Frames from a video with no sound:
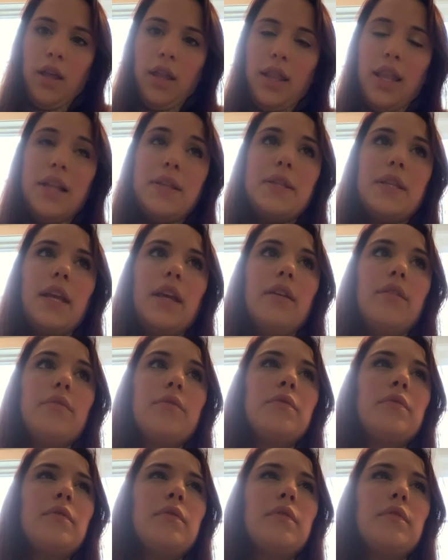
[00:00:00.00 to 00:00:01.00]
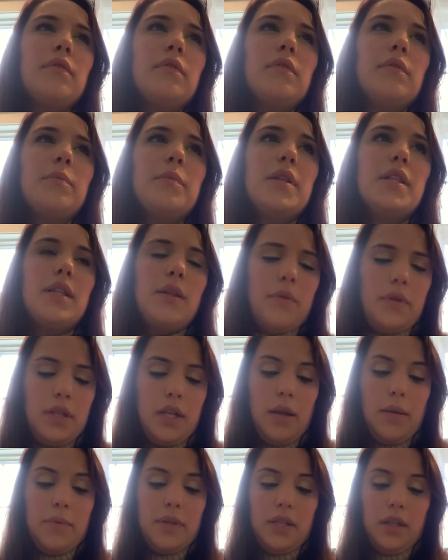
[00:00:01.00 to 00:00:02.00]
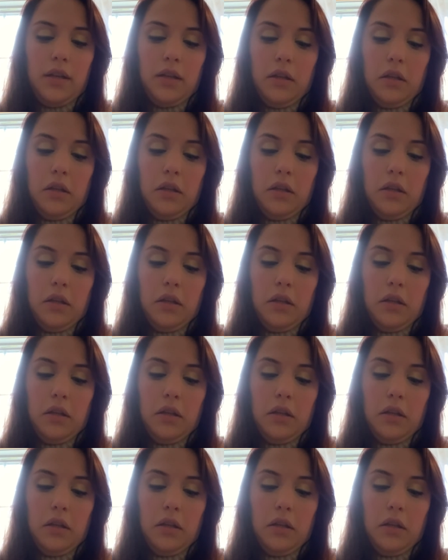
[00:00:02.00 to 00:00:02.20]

That's it. Let's see, what time is it?